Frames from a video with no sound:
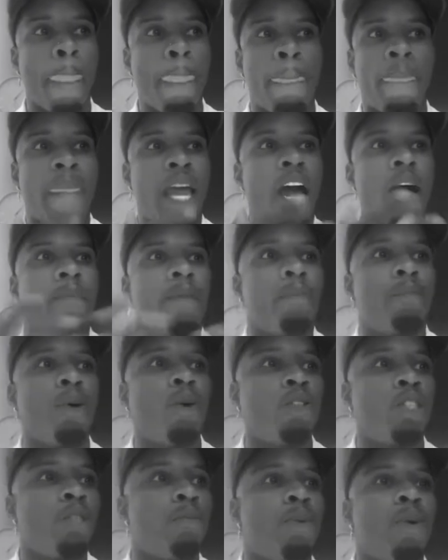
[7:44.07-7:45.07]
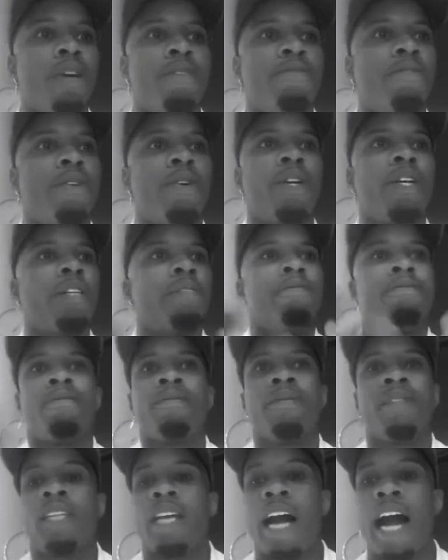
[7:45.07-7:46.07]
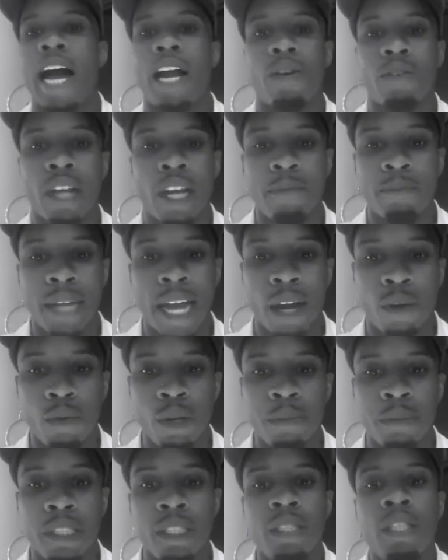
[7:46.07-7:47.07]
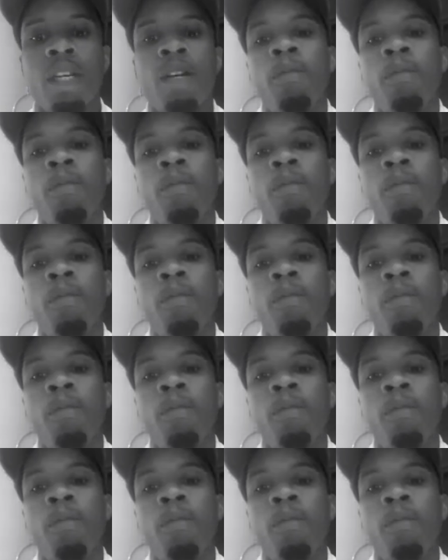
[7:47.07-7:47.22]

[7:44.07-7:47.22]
now I'm the poster boy for, I don't like black women.